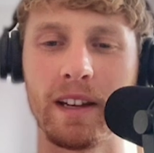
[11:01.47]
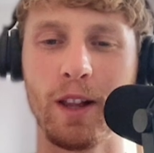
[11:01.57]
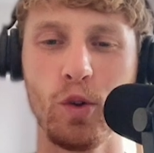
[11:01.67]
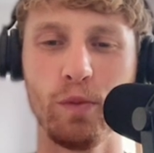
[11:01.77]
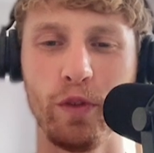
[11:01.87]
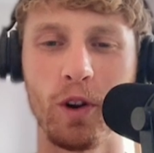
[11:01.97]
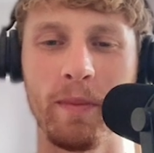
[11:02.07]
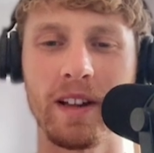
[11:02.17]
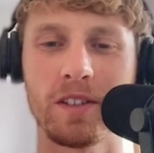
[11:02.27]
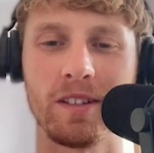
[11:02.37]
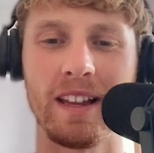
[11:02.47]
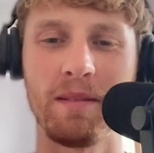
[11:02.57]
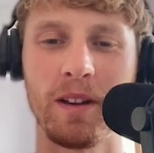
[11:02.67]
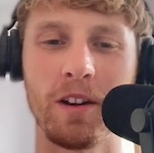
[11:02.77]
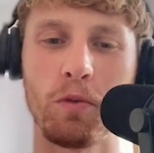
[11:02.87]
Loom format, so
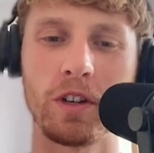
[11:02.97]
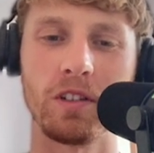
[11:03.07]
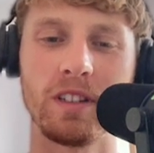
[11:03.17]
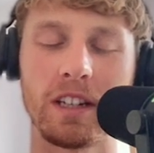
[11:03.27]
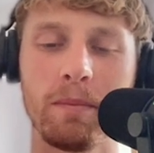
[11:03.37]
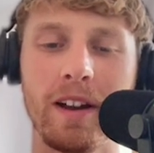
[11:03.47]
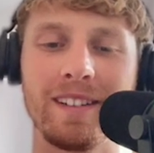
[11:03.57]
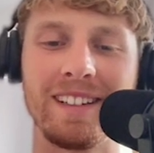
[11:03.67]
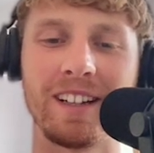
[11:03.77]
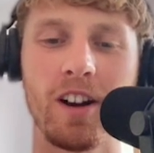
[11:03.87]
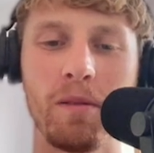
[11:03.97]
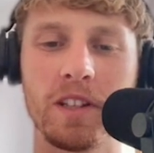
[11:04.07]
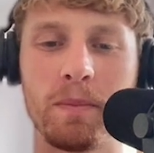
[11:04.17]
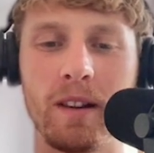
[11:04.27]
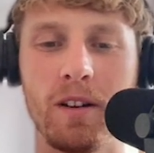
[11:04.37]
let me know what you think about it in the
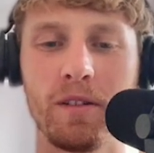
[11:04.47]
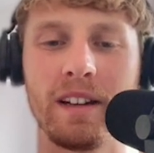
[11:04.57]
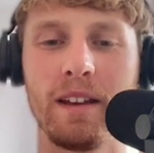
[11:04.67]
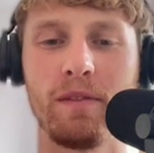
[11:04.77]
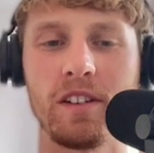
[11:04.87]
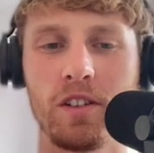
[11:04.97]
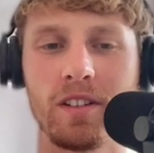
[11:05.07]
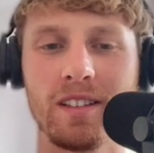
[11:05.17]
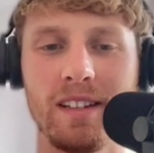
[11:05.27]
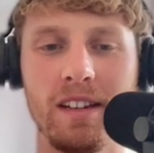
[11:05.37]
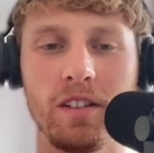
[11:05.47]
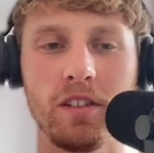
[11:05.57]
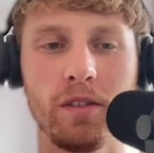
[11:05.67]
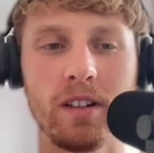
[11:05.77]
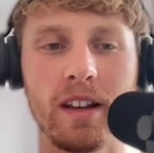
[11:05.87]
comments below and if I should continue
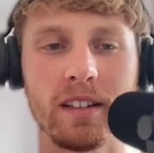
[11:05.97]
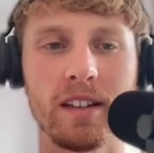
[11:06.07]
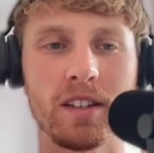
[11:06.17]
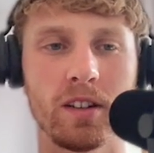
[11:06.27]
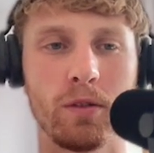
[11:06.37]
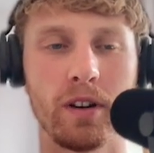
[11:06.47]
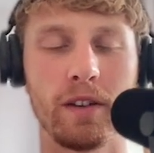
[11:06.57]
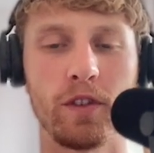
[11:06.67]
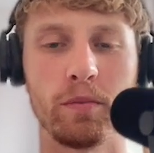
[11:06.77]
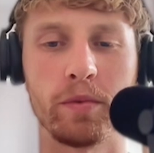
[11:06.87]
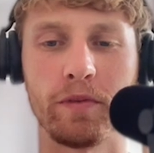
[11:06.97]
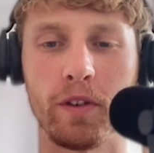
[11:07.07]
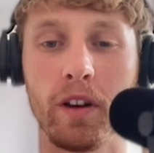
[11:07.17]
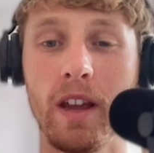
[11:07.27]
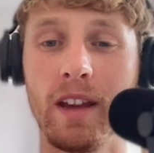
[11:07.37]
to do it like this or if you
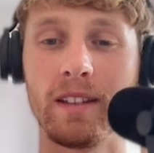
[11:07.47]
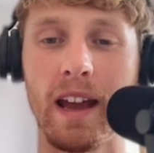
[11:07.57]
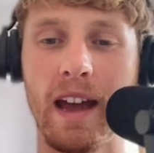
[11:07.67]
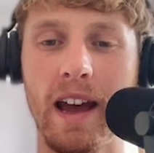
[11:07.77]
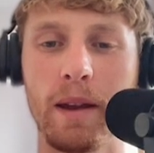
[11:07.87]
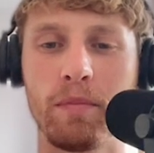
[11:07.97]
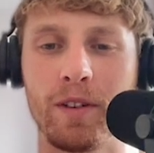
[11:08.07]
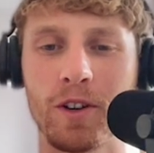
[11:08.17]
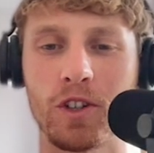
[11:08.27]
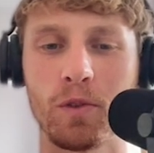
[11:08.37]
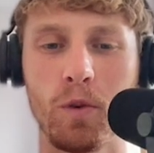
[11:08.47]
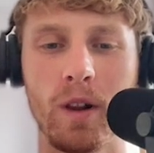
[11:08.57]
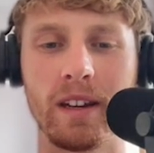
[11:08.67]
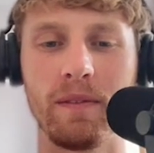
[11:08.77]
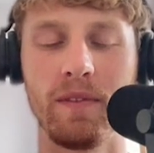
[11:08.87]
prefer the high production
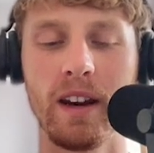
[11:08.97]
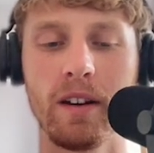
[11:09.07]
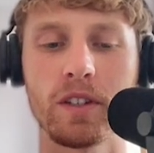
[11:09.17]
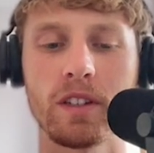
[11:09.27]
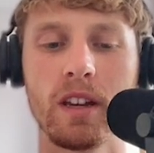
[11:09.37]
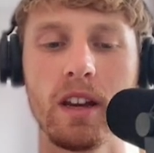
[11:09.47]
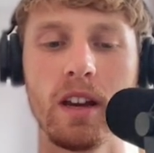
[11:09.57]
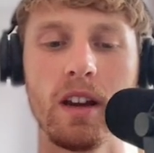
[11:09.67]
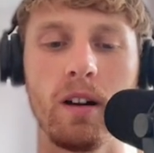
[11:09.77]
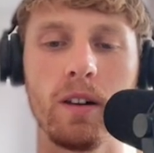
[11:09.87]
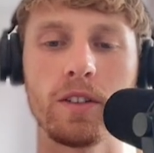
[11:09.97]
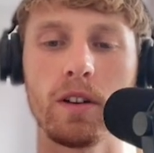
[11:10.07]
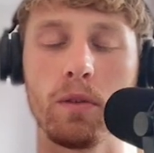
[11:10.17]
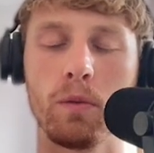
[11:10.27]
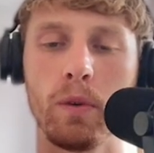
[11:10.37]
quality videos.
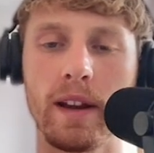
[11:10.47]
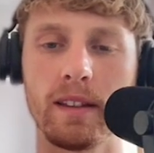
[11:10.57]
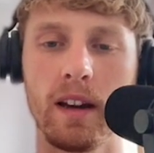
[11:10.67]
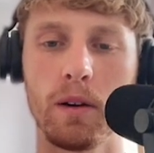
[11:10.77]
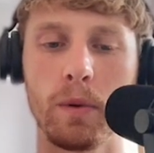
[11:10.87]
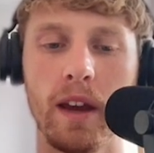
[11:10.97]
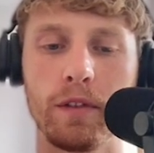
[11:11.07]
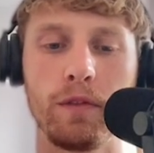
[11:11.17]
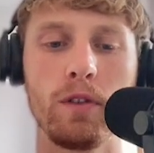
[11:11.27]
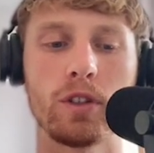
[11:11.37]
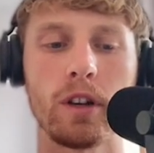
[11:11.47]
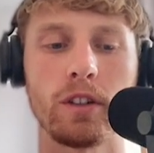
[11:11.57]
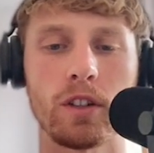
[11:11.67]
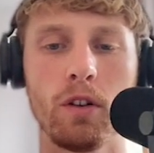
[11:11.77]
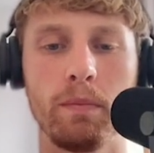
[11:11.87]
Also, right now we have a few
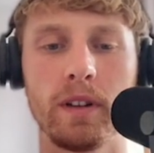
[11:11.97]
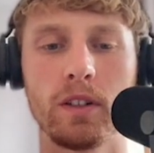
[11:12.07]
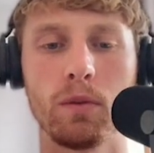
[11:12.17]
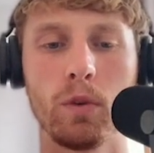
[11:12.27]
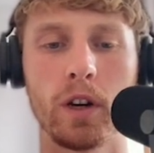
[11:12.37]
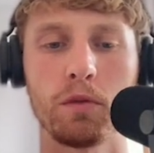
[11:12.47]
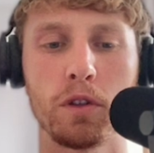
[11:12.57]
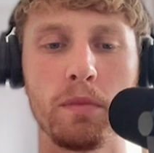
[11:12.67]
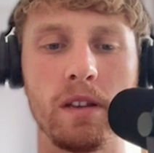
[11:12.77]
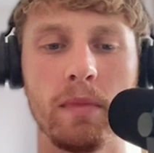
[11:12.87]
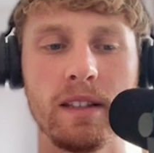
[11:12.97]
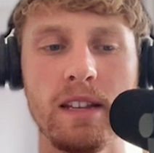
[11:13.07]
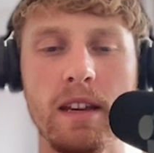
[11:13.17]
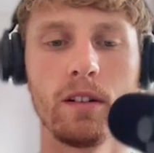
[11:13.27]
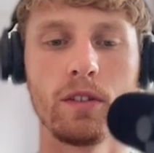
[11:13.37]
slots open to work with me and my
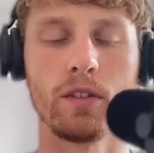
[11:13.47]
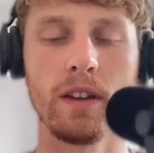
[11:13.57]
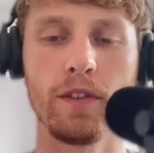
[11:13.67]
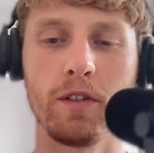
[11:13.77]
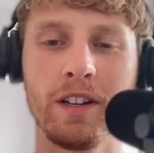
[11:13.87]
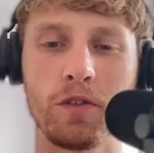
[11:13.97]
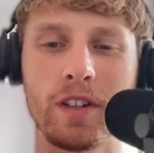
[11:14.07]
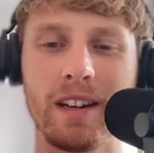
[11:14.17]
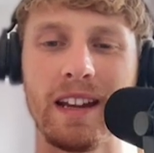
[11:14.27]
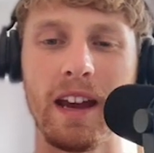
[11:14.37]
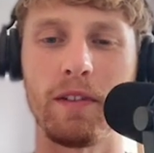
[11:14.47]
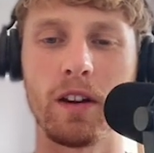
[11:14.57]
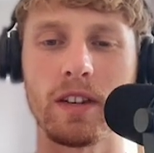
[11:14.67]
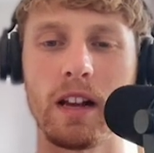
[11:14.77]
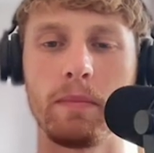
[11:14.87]
team. So if you're interested in having
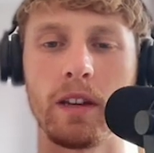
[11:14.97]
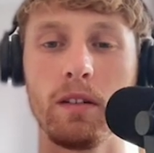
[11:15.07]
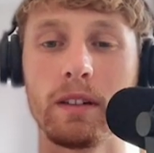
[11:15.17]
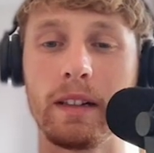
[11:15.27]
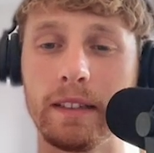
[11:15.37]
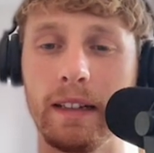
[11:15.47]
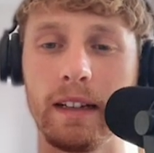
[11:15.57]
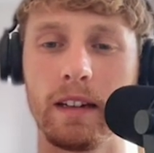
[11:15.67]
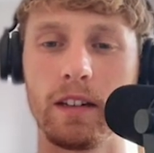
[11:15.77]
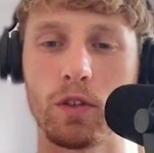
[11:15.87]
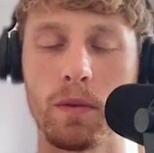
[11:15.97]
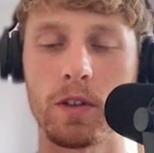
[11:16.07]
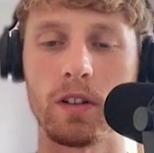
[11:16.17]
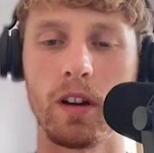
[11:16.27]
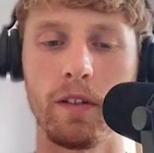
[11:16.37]
us helping you, click the link in the
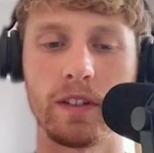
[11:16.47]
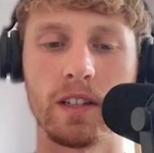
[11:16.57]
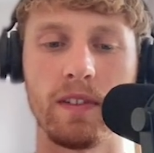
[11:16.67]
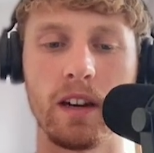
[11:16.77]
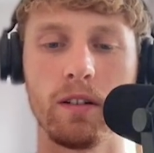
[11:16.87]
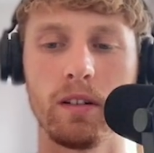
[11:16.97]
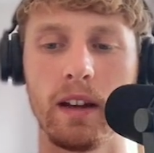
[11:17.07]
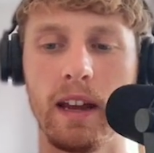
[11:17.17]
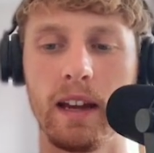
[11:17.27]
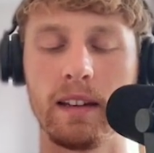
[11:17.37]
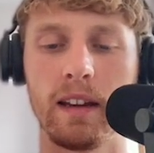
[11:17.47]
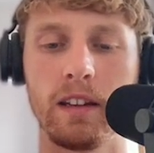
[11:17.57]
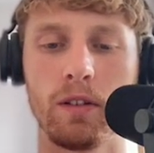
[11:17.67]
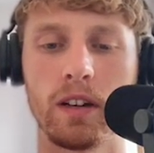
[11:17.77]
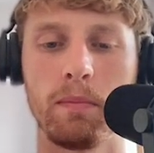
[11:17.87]
description of this video and
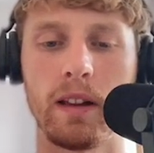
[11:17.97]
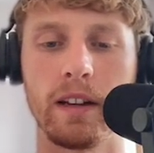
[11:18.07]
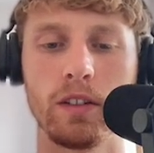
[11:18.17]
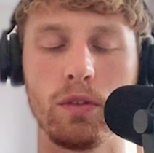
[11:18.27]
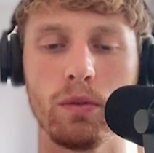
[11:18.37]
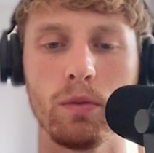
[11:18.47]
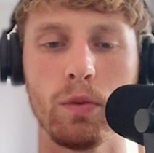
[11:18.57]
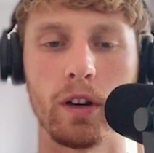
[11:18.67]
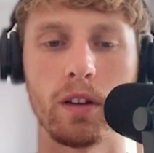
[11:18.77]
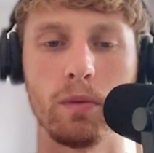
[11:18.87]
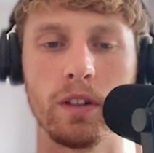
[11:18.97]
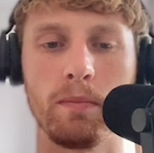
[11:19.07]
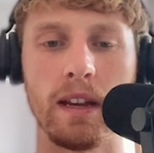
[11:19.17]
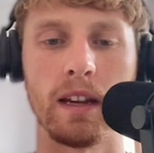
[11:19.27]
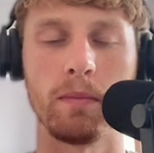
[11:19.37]
you can apply to work
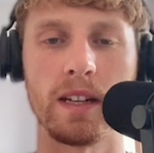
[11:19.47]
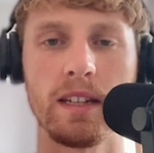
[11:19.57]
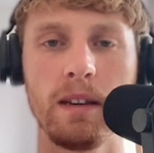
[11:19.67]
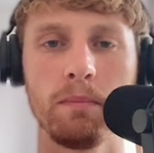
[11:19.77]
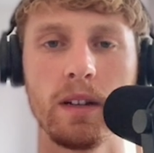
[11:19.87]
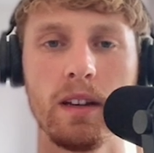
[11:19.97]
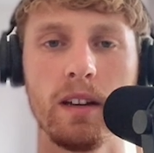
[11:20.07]
with me and my team.